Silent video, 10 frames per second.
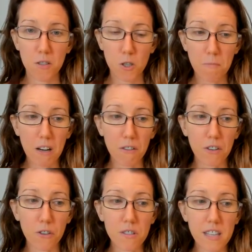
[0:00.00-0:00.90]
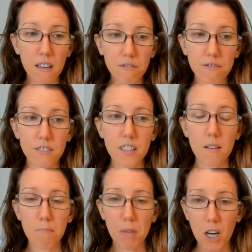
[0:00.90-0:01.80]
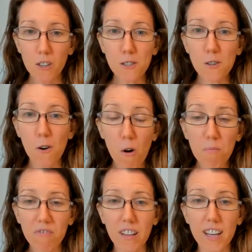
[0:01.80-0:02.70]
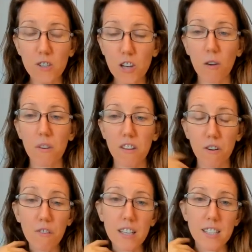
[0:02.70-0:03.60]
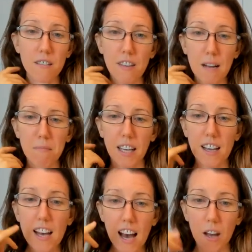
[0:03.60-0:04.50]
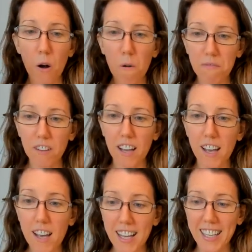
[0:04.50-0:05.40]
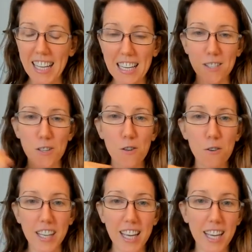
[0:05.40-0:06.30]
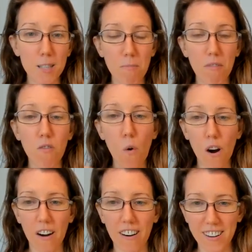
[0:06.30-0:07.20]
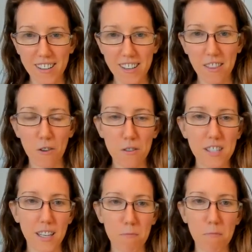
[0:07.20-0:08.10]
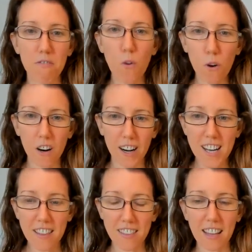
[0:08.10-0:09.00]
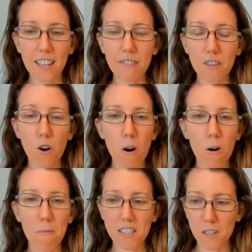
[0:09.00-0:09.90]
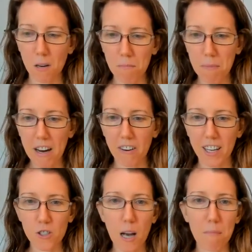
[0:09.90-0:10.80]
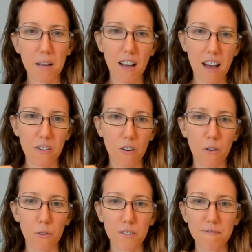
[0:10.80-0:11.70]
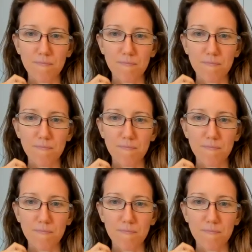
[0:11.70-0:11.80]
do better for yourself, but also hopefully share it with your friends and family, and hopefully get it to the kids before they're sick, before they leave the home and start preparing and shopping on their own.